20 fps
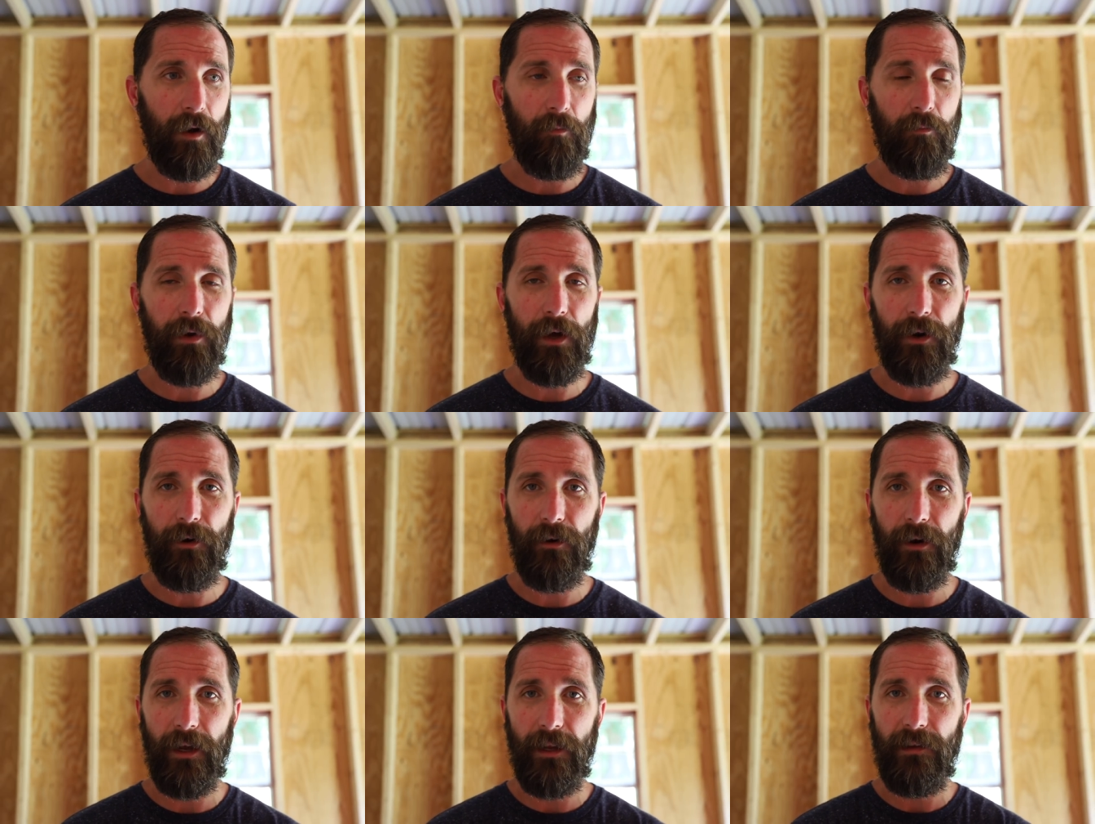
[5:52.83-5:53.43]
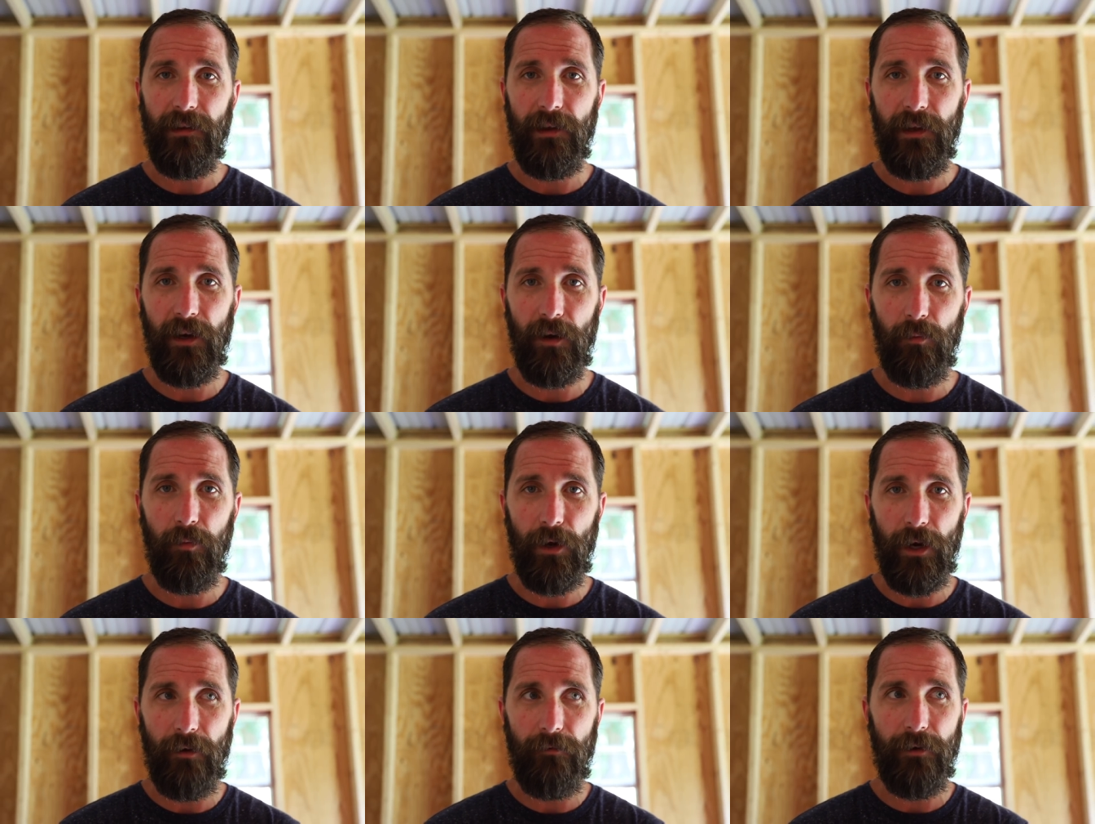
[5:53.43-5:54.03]
a, a better
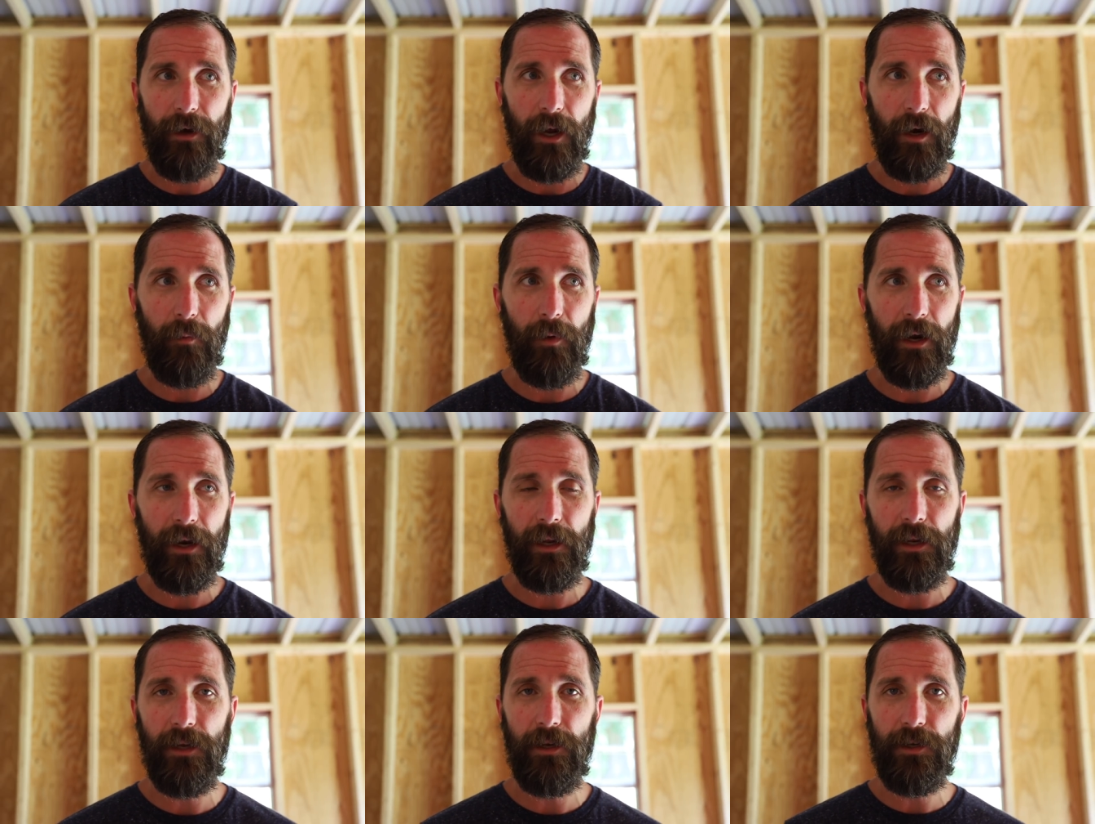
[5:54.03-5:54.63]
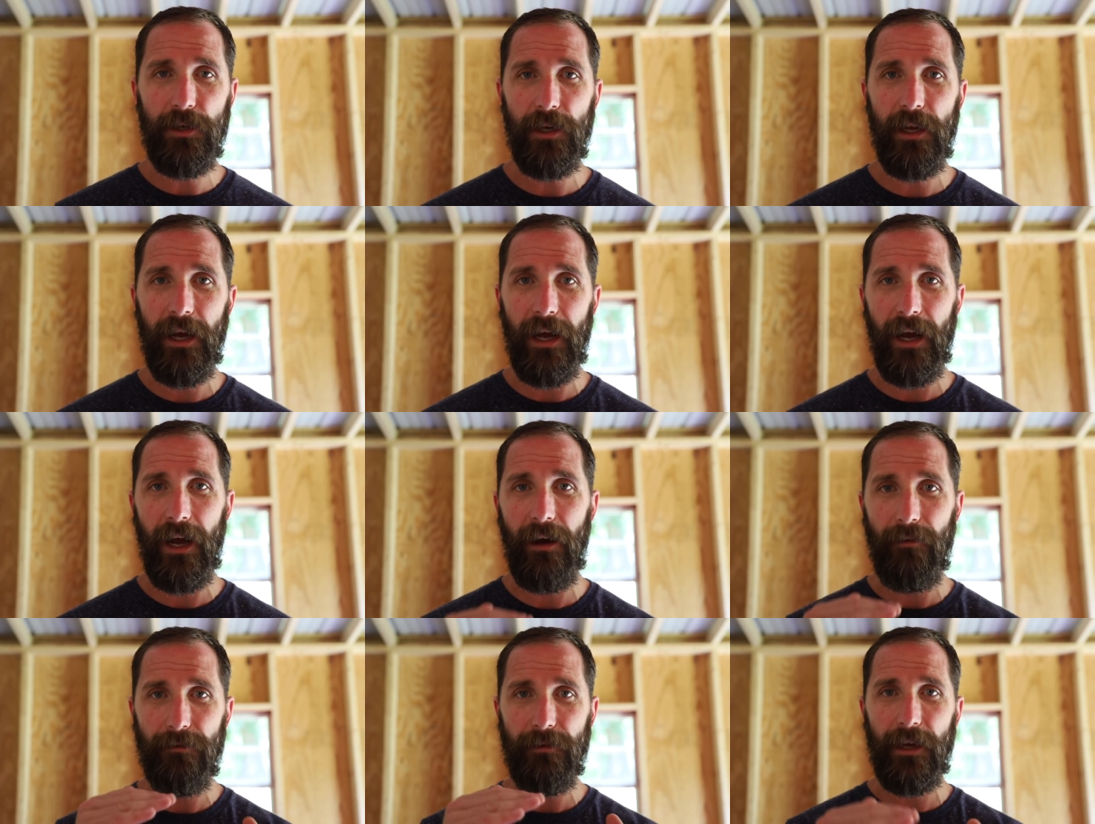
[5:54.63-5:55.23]
idea, but I've got about an inch and a
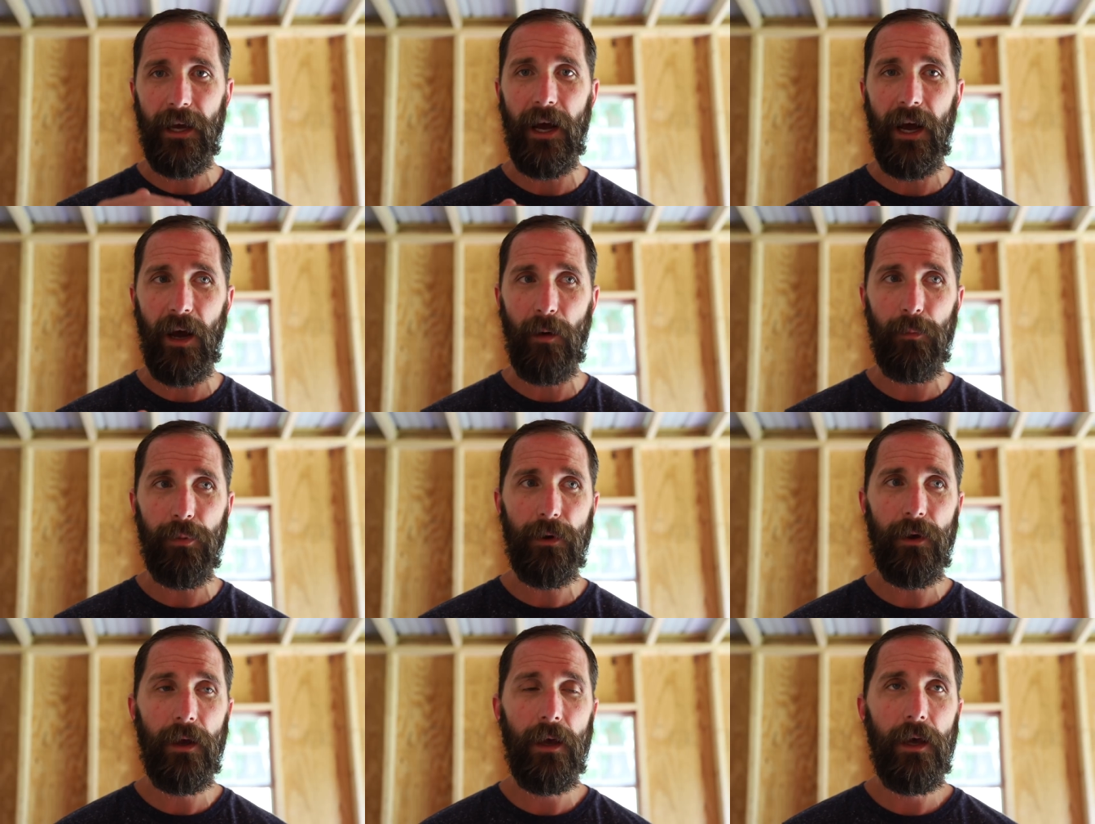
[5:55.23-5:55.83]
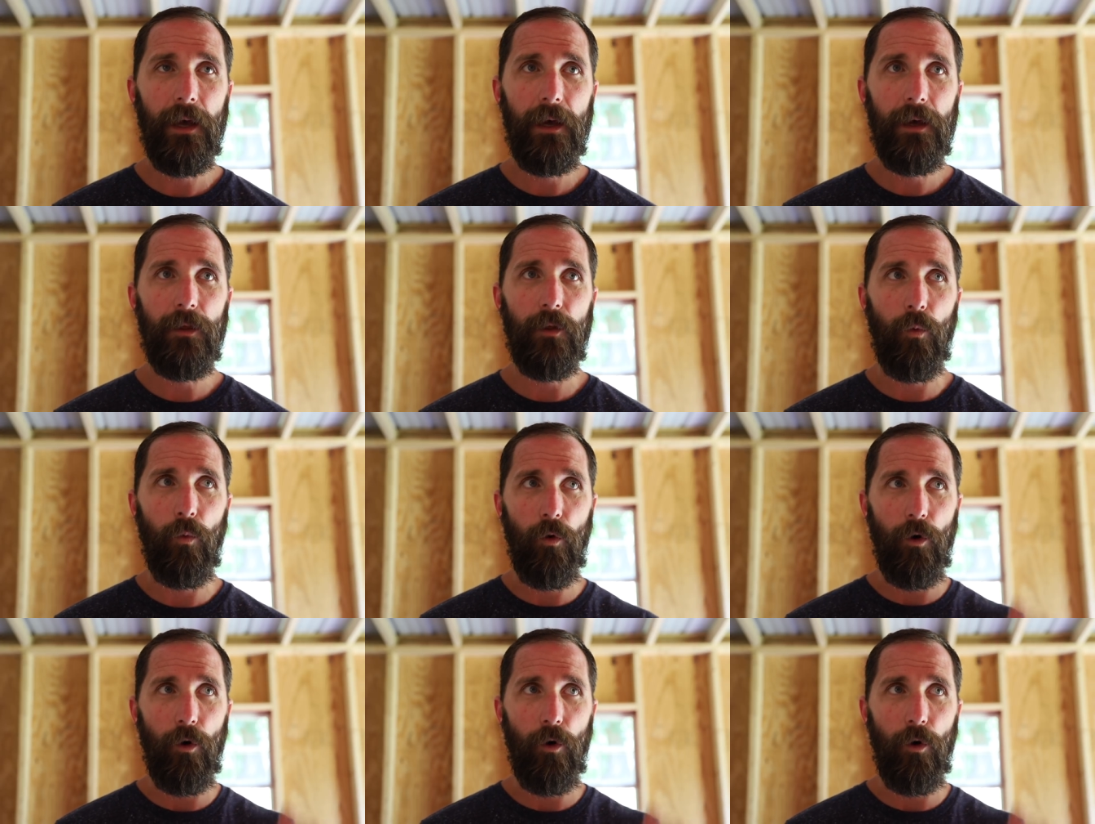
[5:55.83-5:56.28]
half gap the